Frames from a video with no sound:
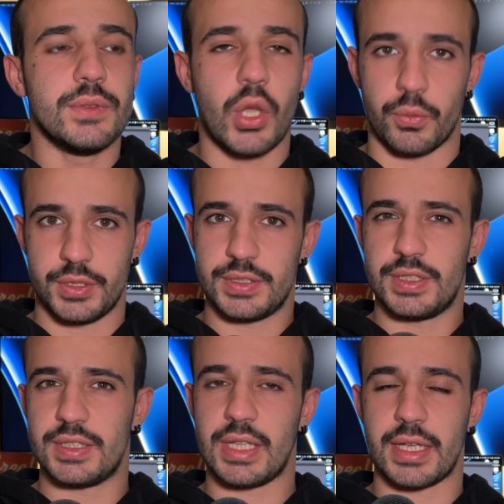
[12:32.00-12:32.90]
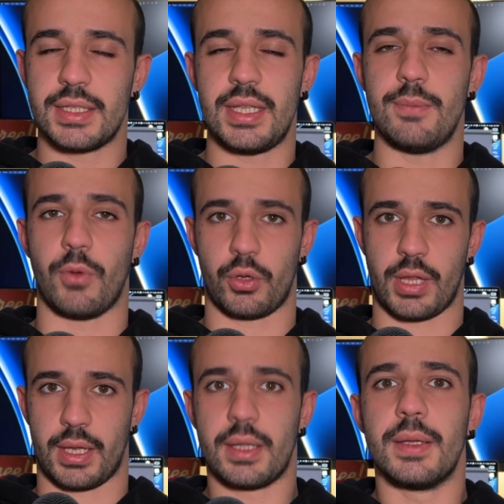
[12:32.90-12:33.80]
No, this is like a teamwork
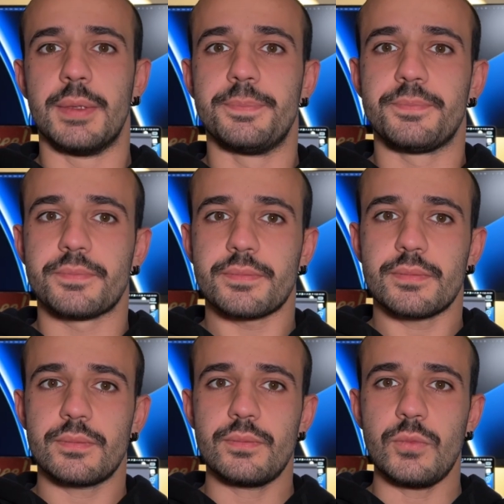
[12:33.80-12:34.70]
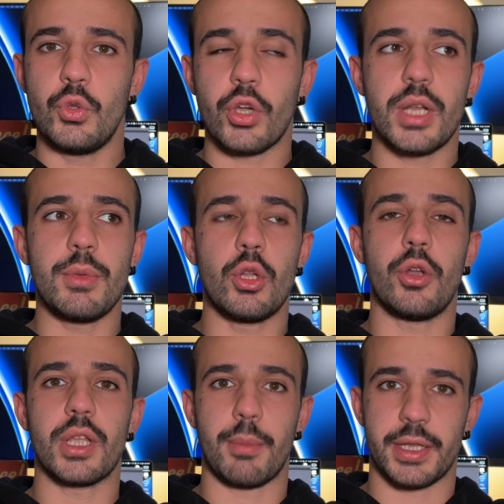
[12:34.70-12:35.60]
thing. You're going to be
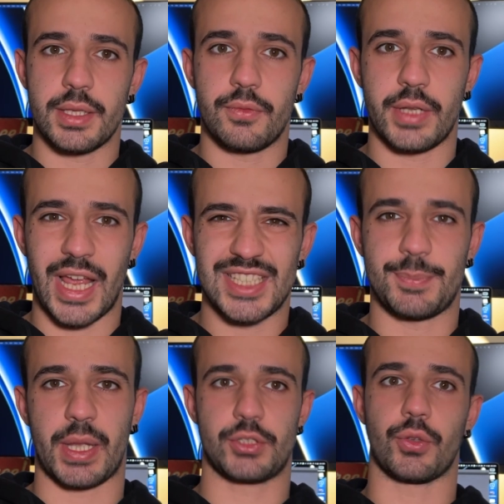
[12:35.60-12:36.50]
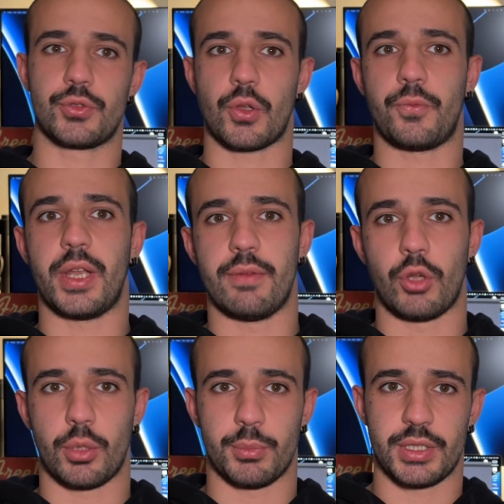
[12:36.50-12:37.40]
learning about different aspects of software
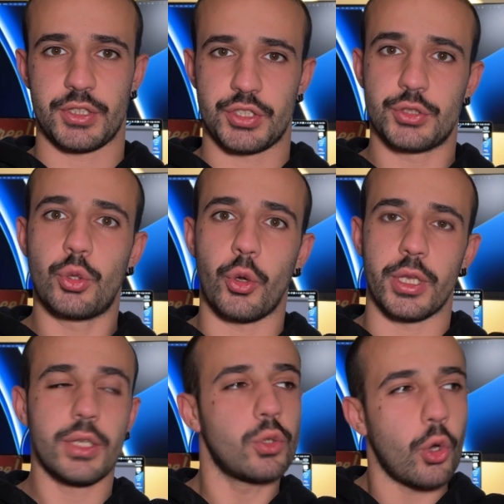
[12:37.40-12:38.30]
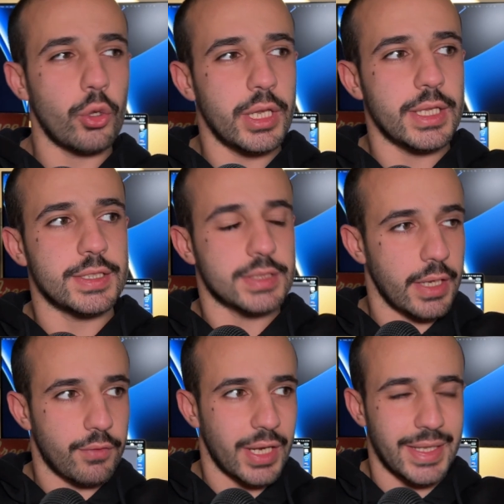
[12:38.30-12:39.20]
development, not just coding. Coding is
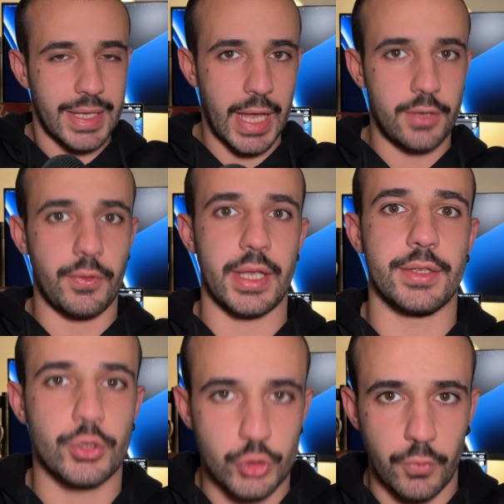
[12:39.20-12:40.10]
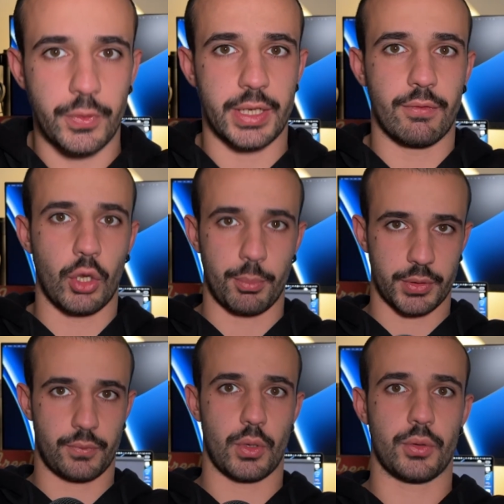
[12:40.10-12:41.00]
kind of like gateway into software
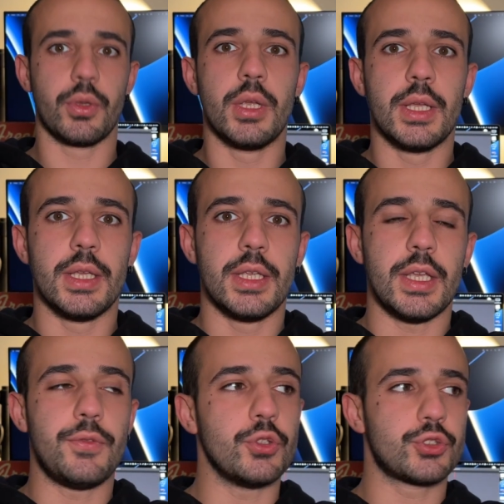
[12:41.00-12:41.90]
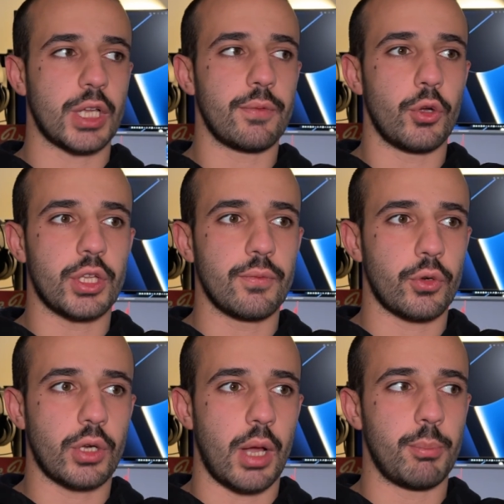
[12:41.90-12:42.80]
development world. If you start working for
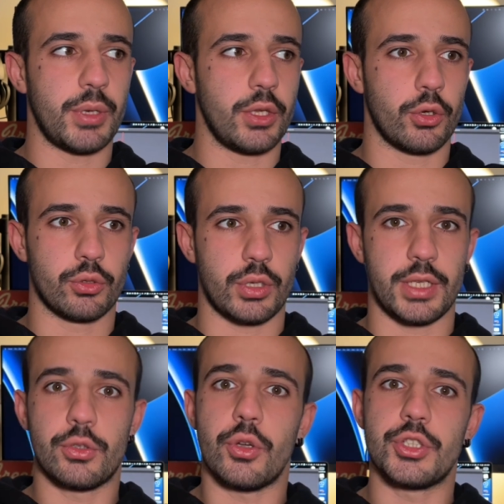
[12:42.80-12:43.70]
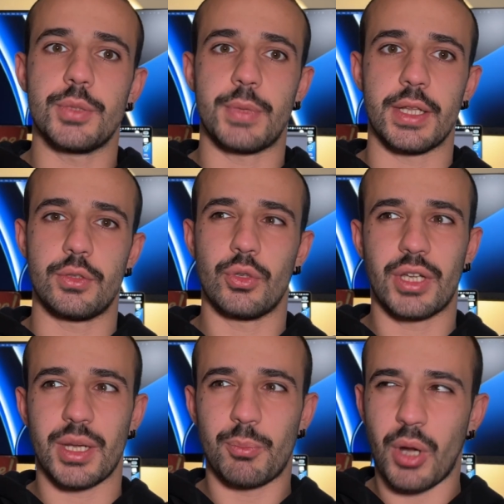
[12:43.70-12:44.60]
a company or do an internship, that you're
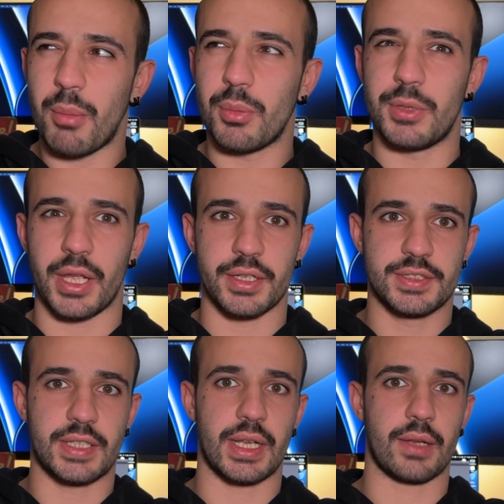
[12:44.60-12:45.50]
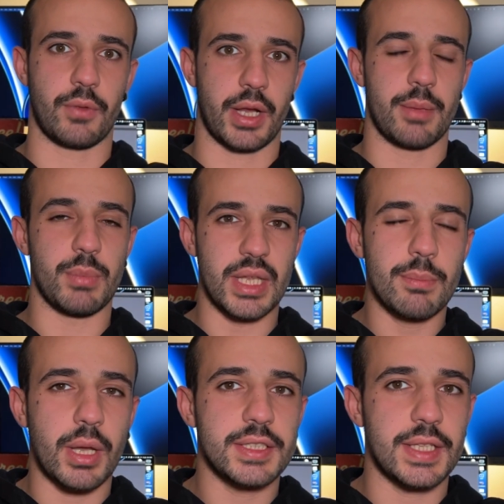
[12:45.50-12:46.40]
going to probably understand like what I mean
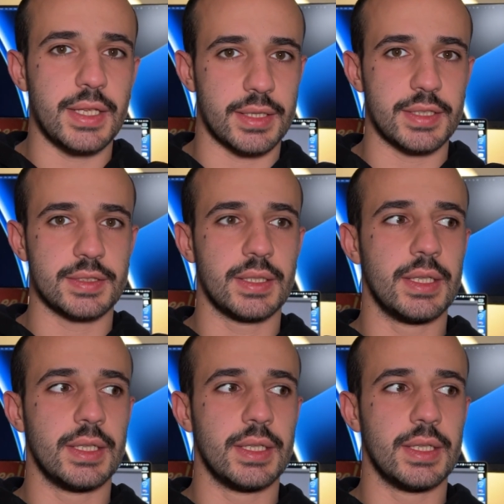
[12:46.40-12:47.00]
by saying this.